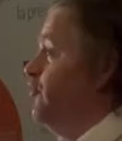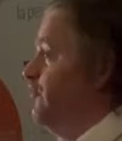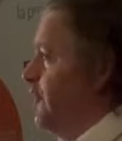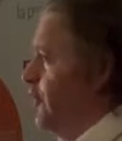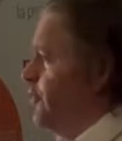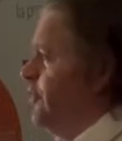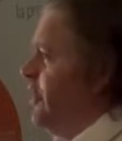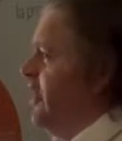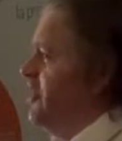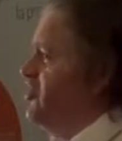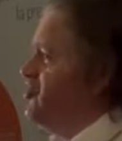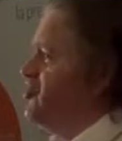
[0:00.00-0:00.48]

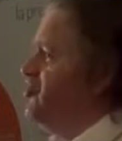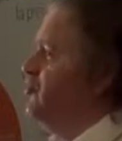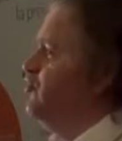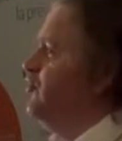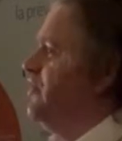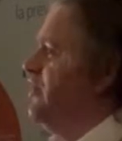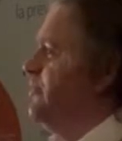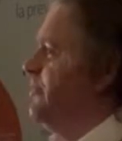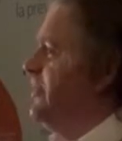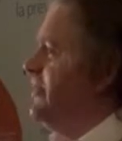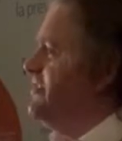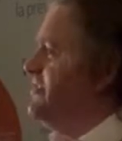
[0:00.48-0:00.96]
vocational
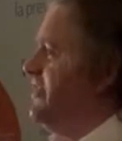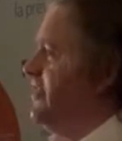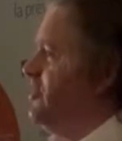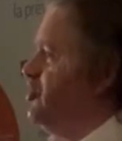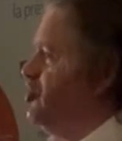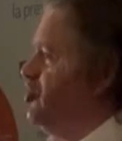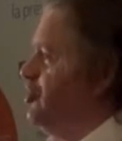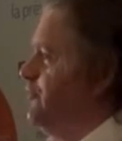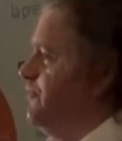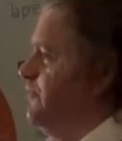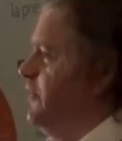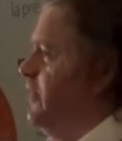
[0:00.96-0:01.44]

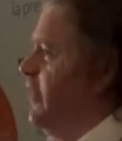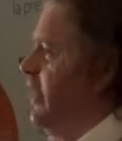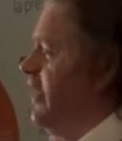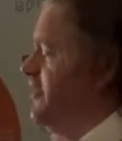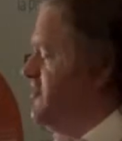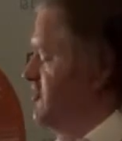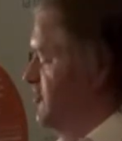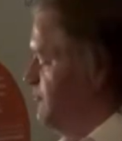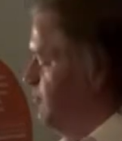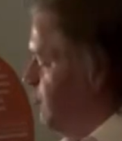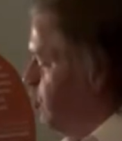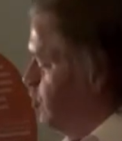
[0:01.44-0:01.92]
rehabilitation and
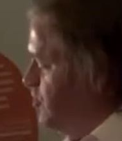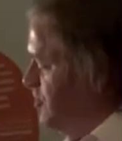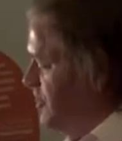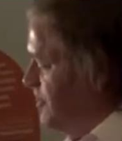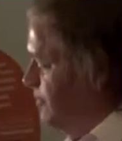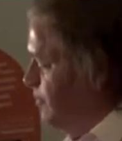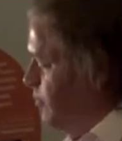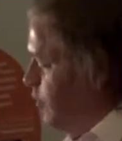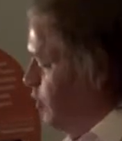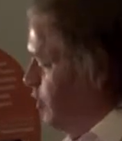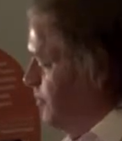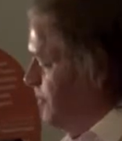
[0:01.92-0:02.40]
supported
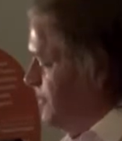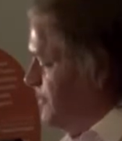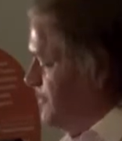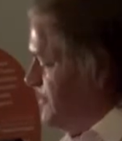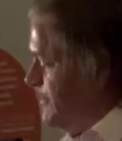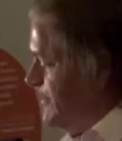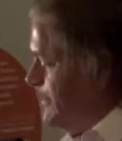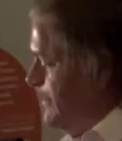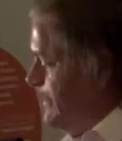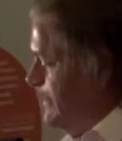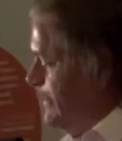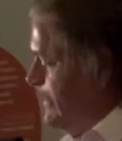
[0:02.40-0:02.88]
employment.
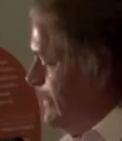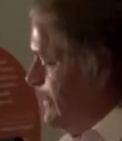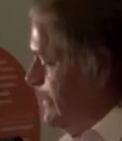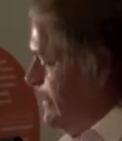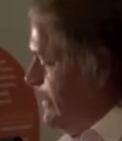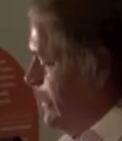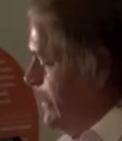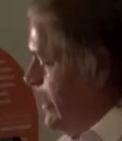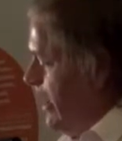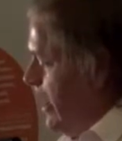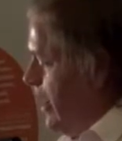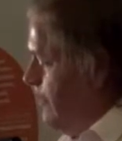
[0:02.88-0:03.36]

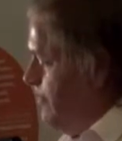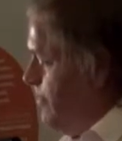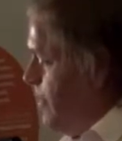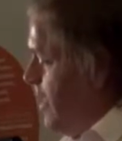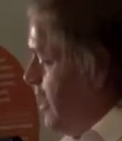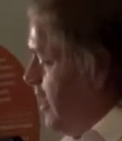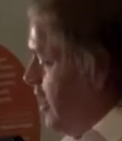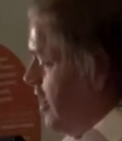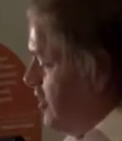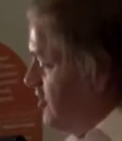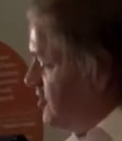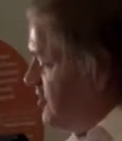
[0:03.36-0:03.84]

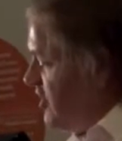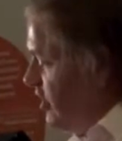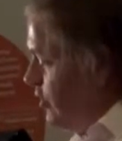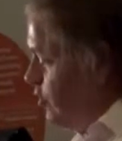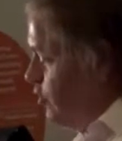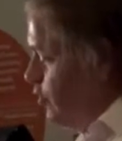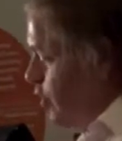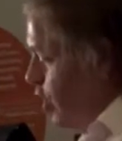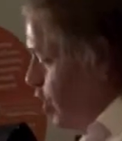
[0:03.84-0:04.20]
So